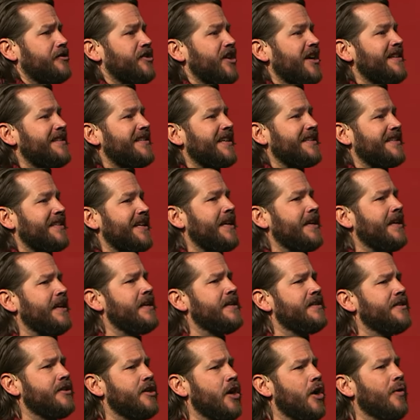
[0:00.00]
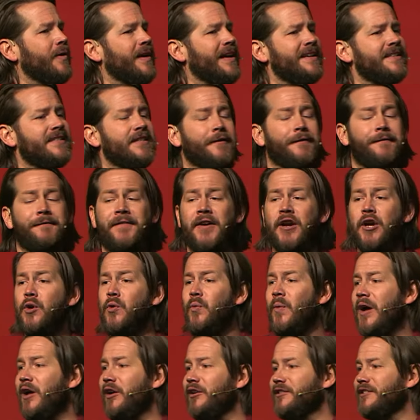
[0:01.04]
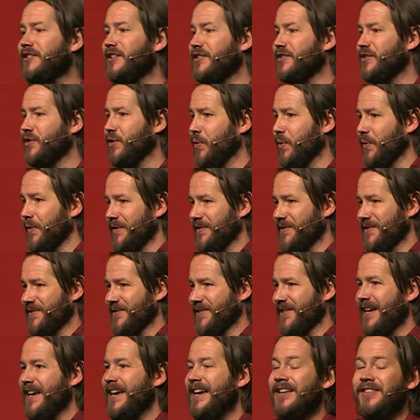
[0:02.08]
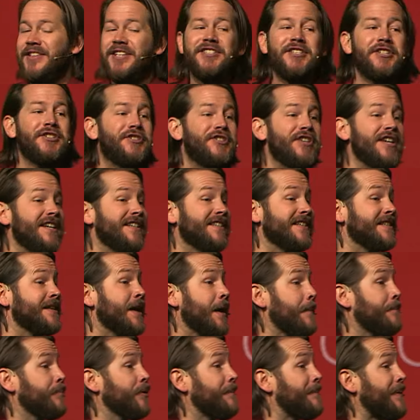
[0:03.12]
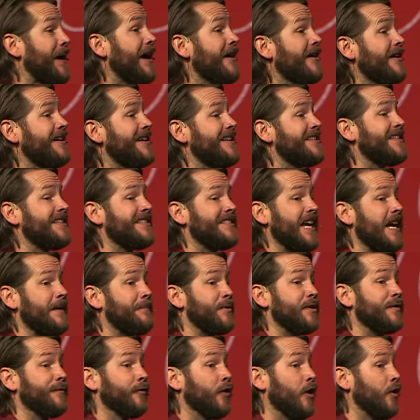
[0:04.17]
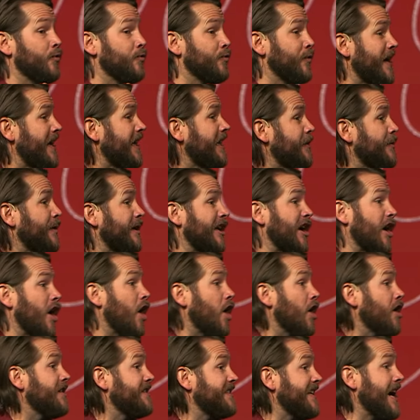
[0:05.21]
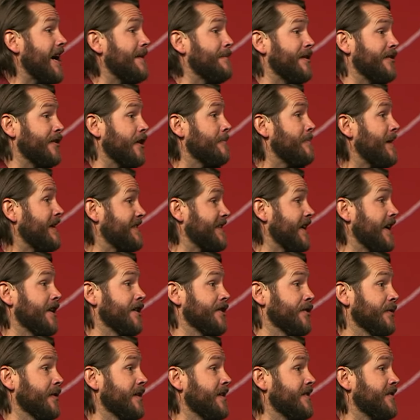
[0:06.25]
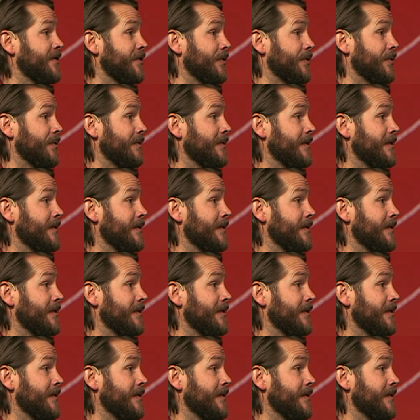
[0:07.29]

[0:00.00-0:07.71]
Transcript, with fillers: John 16 is known as the farewell discourse. This is Jesus preparing his disciples for a really, really hard time that they're about to enter into.